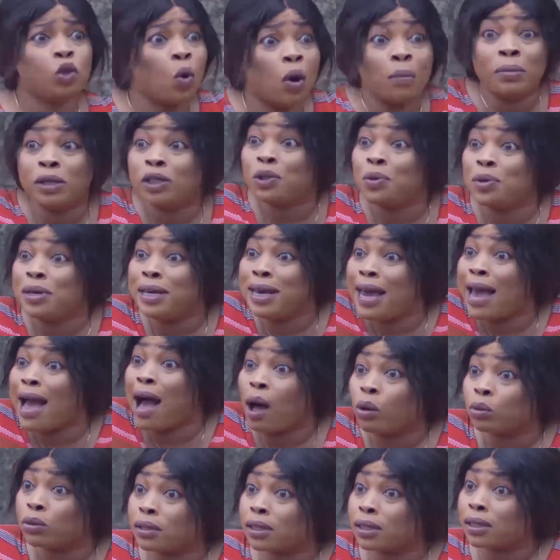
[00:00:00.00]
do you want me to hear
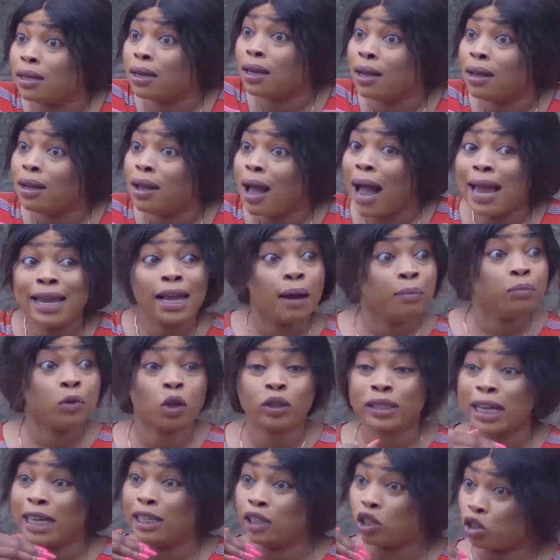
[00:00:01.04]
out? I am
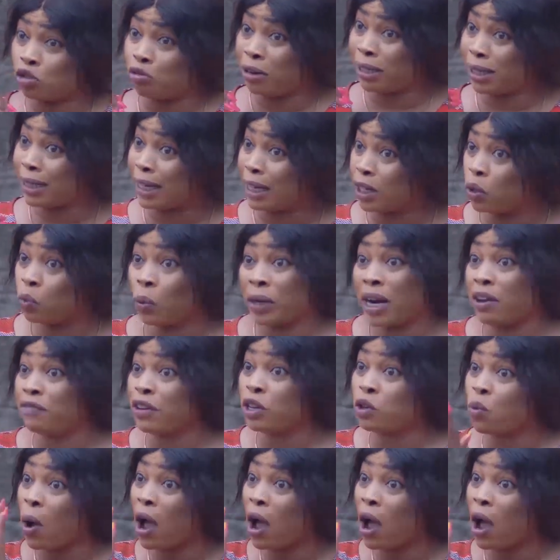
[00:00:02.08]
not interested in whatever